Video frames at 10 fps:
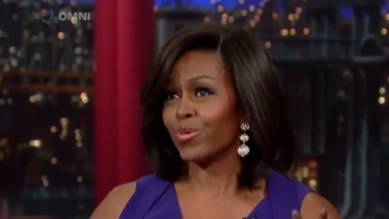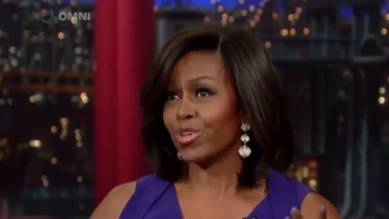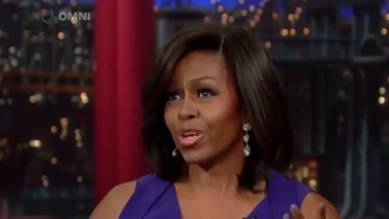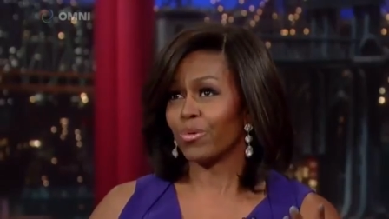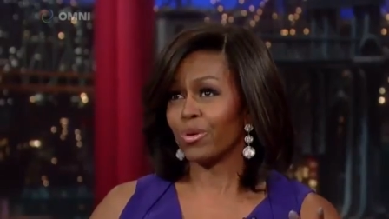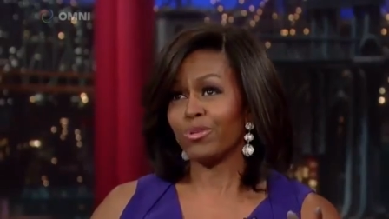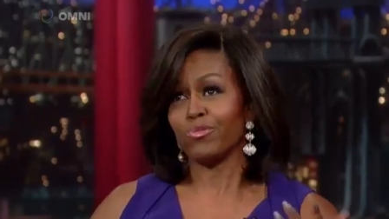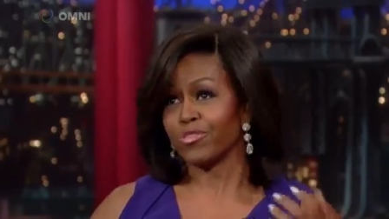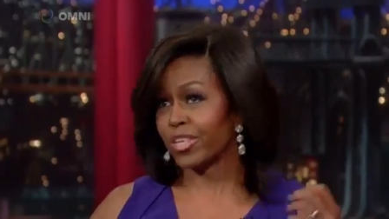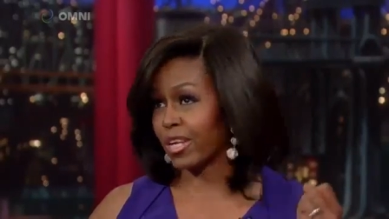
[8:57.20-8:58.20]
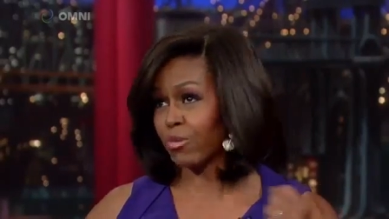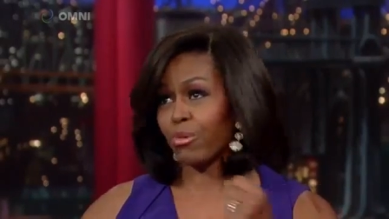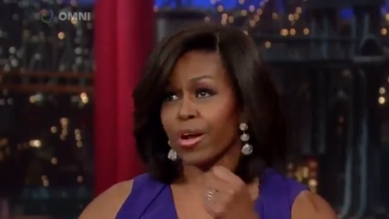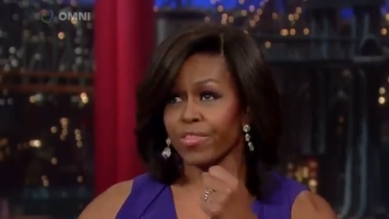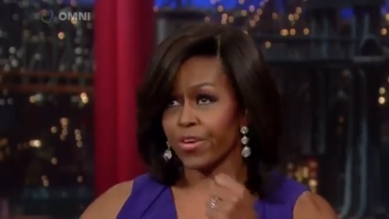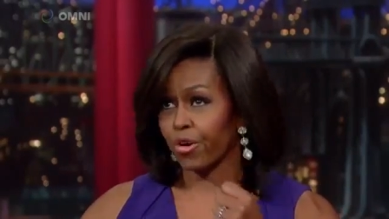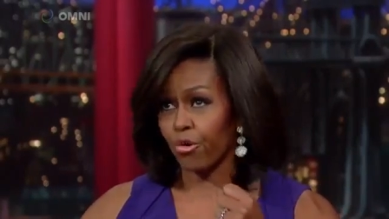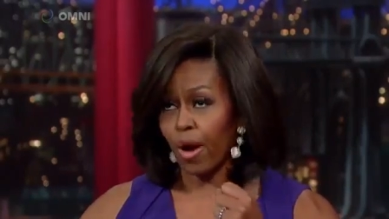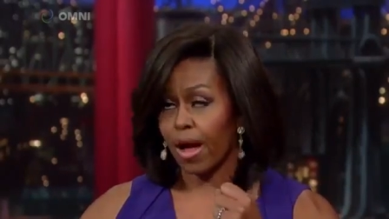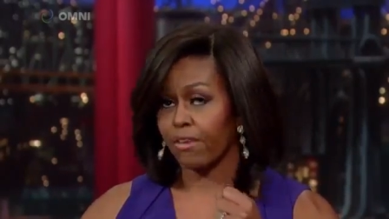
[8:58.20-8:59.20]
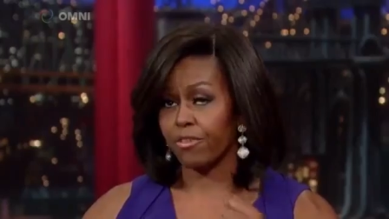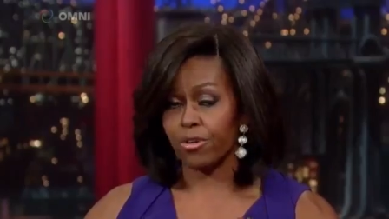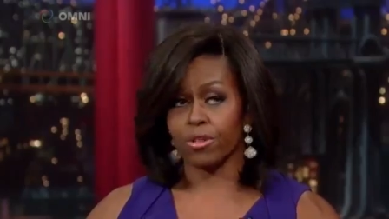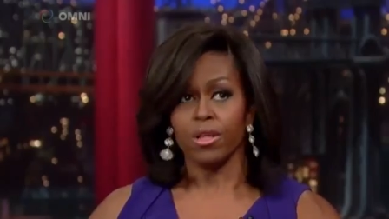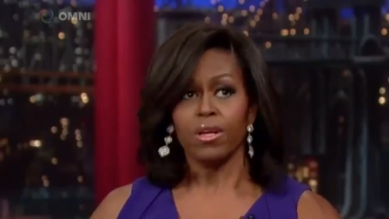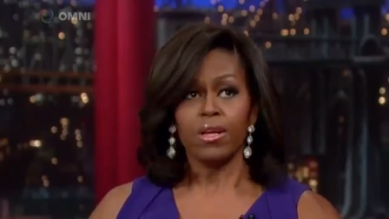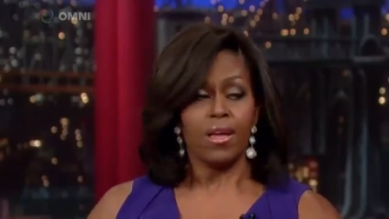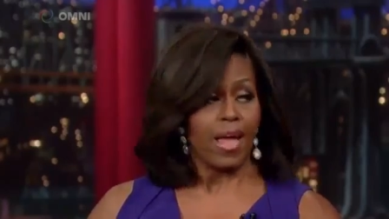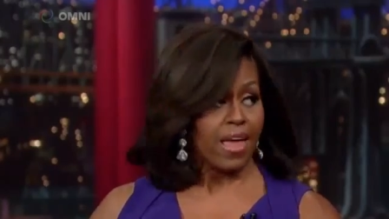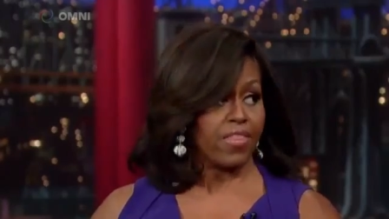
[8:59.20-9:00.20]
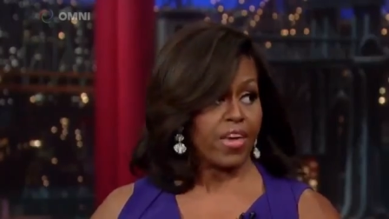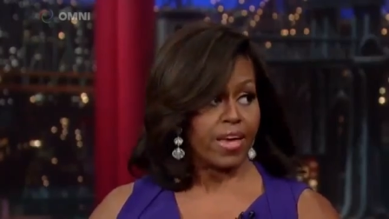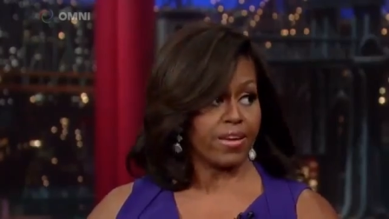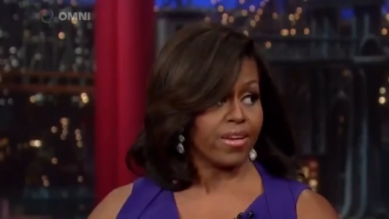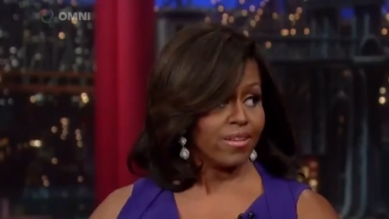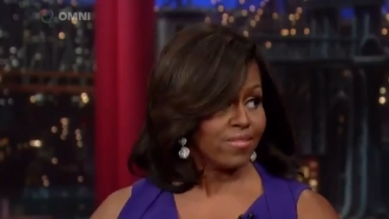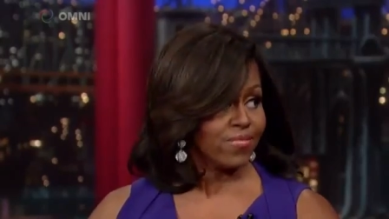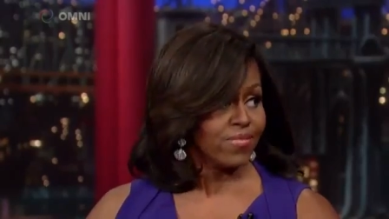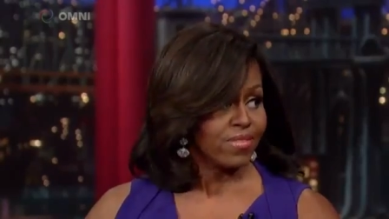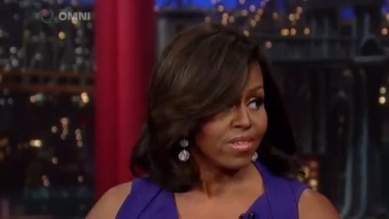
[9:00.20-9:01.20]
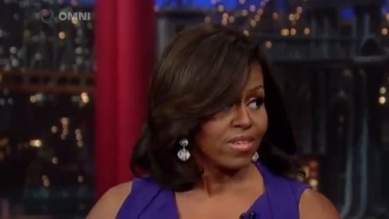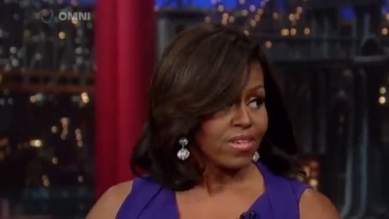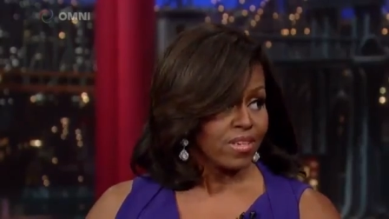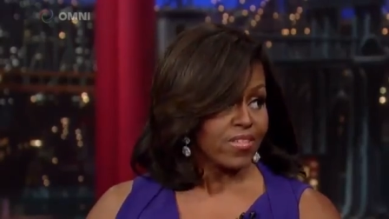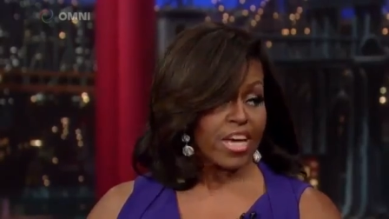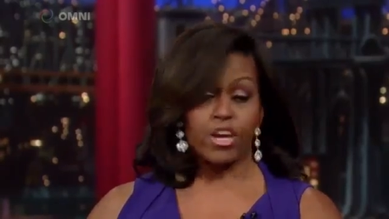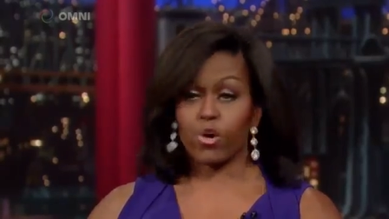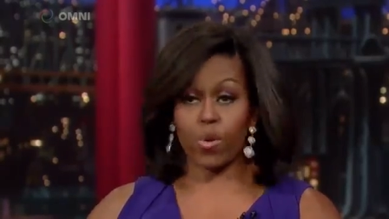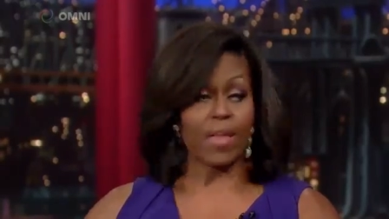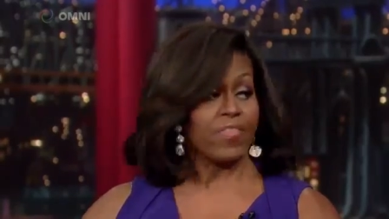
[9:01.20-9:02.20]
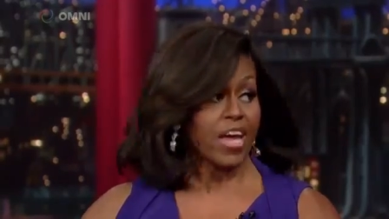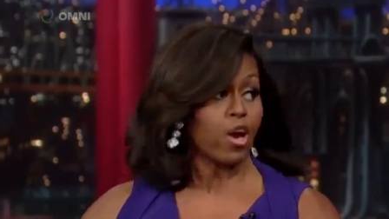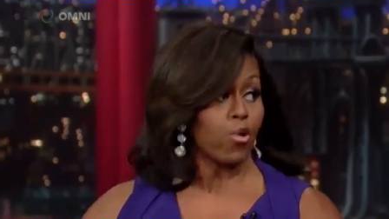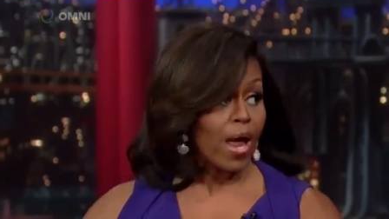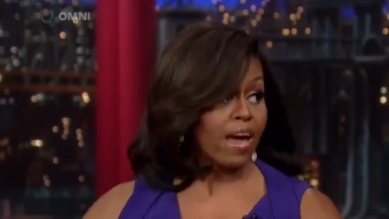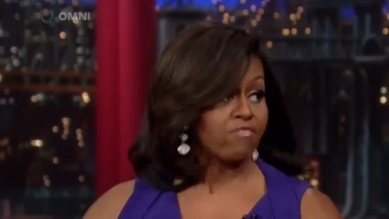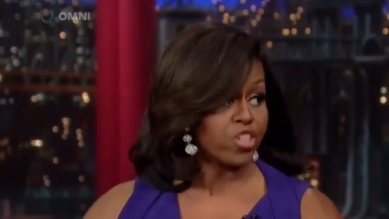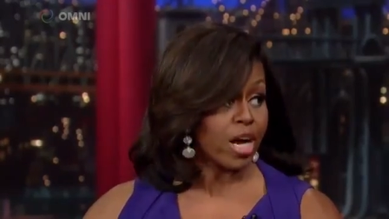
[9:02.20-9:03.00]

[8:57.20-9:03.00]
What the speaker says: You know, we celebrate their arrival, and then they don't have